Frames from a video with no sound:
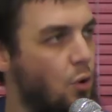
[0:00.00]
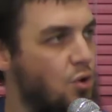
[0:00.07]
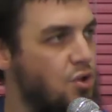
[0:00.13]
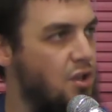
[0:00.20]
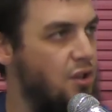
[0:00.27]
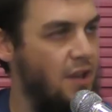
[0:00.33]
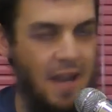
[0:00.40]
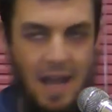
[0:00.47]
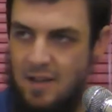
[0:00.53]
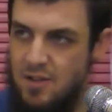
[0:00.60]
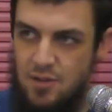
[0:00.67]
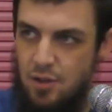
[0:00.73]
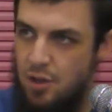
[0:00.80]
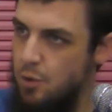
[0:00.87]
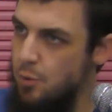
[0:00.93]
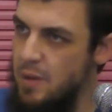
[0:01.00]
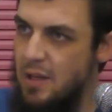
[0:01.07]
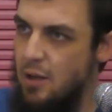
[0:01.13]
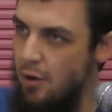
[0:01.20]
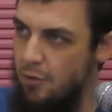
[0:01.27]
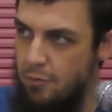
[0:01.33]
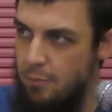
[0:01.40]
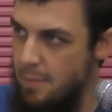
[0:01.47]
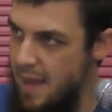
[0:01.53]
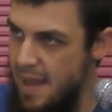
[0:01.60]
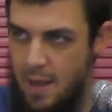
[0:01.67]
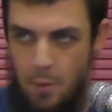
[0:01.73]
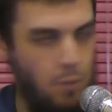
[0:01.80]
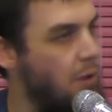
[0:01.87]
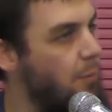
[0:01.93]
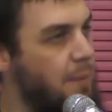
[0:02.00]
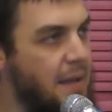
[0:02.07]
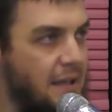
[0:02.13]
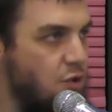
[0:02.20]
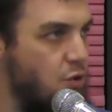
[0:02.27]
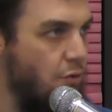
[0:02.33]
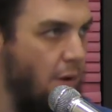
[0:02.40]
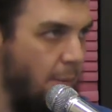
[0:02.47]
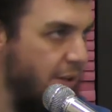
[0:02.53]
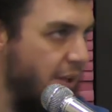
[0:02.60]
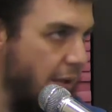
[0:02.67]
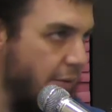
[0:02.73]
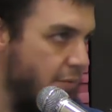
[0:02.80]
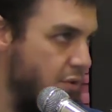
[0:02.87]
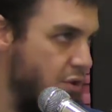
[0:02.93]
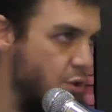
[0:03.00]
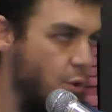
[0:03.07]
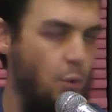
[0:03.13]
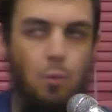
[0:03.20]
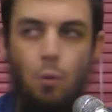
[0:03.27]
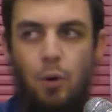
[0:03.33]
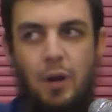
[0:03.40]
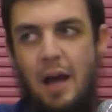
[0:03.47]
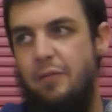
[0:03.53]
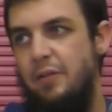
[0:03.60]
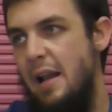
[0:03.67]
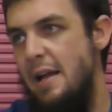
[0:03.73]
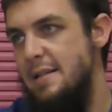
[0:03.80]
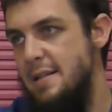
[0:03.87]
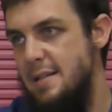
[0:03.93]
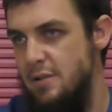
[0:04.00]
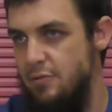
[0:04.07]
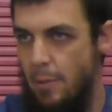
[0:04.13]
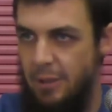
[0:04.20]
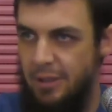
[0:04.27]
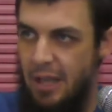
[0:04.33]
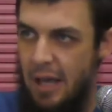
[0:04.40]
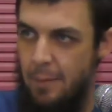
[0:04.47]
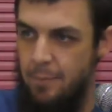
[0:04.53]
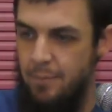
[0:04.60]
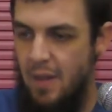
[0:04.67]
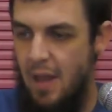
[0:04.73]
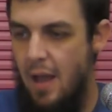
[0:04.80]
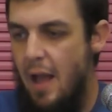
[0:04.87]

go to the next third week of May, we'll be into Ramadan. So we won't have classes in Ramadan.